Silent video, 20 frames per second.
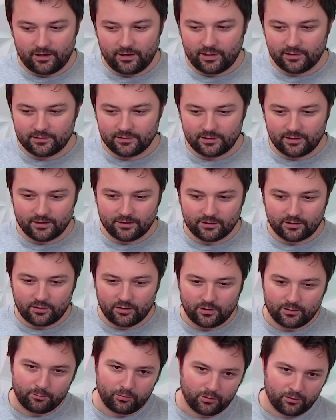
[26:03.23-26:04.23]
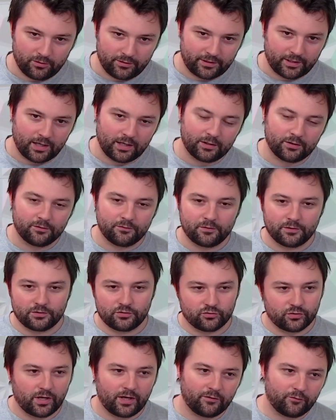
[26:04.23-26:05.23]
had to get a car pulling out of a
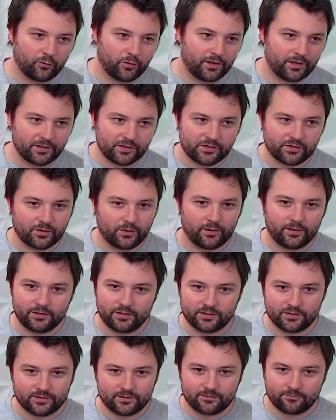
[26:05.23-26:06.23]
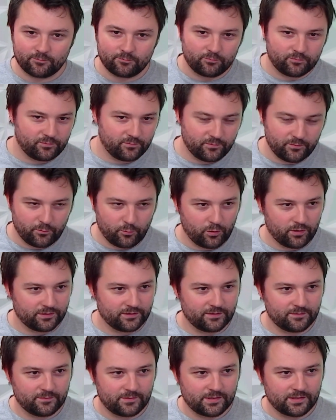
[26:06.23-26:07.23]
driveway, so I just
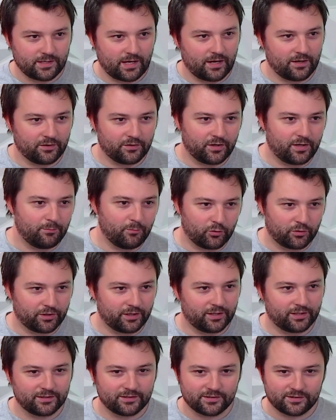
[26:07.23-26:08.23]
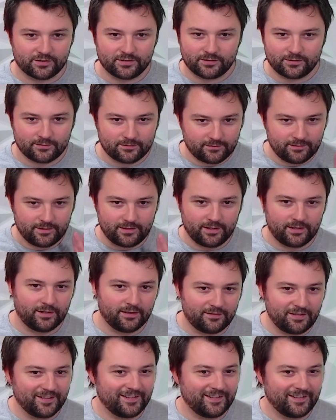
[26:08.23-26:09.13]
one Saturday morning just did it.